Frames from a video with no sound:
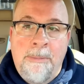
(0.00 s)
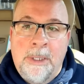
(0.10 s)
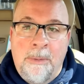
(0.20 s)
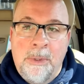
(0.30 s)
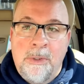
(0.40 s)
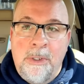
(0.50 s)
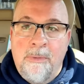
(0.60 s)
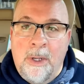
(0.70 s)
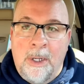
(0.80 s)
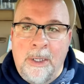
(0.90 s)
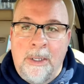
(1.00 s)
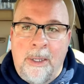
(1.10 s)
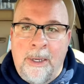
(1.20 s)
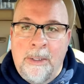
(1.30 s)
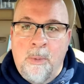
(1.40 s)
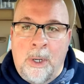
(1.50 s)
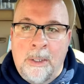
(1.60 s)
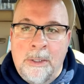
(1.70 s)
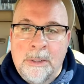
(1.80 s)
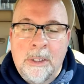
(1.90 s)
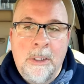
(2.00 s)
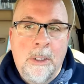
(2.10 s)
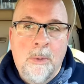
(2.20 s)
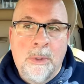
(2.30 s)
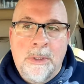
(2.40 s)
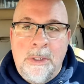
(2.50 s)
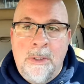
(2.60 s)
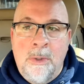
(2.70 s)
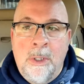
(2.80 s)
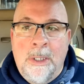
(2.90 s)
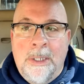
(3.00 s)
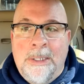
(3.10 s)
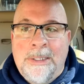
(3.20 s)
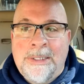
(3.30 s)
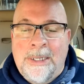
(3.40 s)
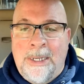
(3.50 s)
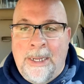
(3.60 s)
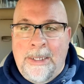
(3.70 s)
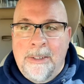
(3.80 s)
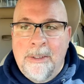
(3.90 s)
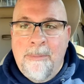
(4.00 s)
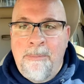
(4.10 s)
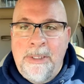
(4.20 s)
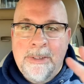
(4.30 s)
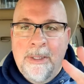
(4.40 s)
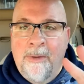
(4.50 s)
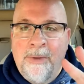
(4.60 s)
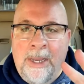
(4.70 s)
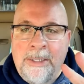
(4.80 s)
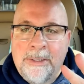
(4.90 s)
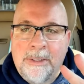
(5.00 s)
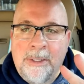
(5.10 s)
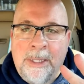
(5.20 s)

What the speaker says: Time with DutyRon and Ed Wallace. We'll see you tonight. Peace and love, guys.